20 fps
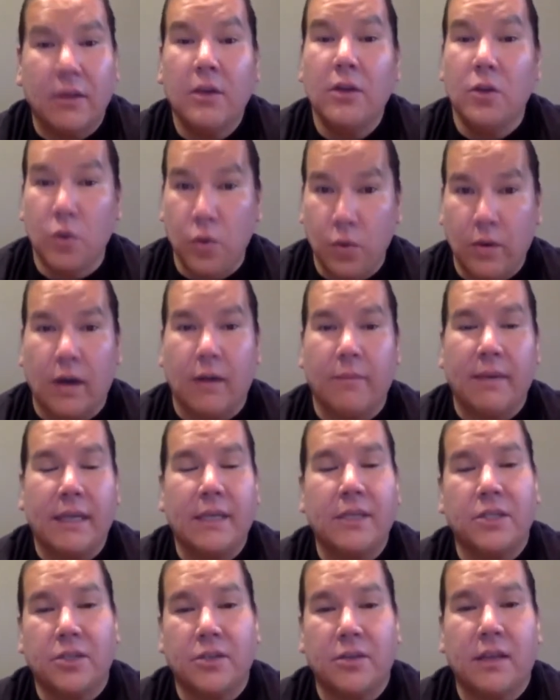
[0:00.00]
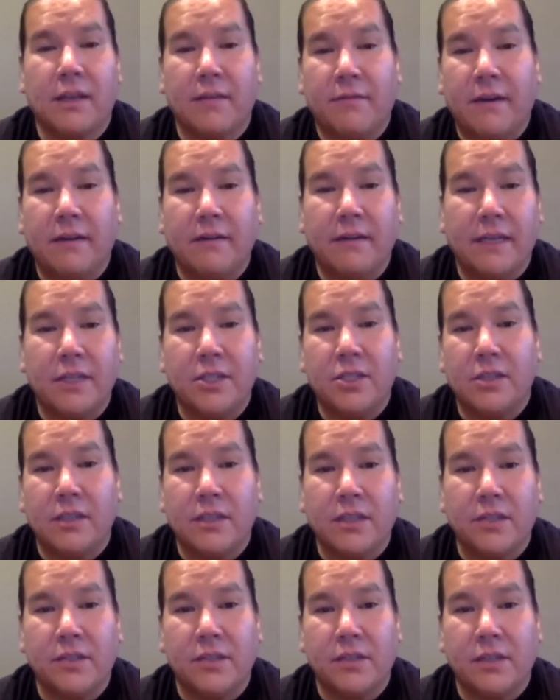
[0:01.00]
who are making sure that foundation
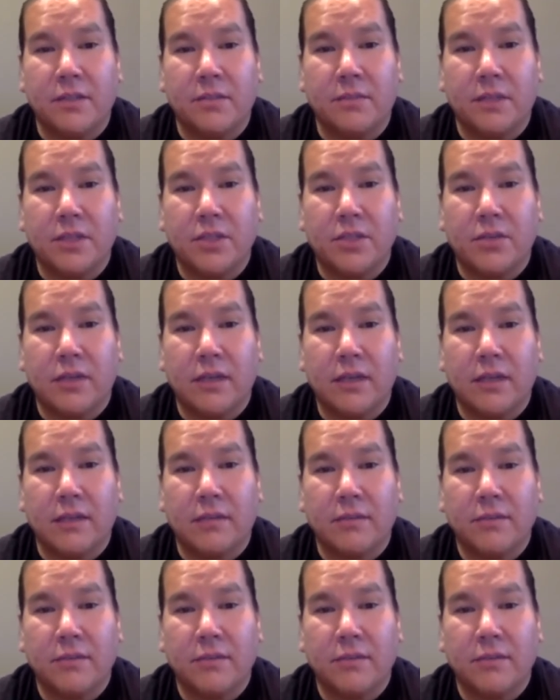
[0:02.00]
is much stronger.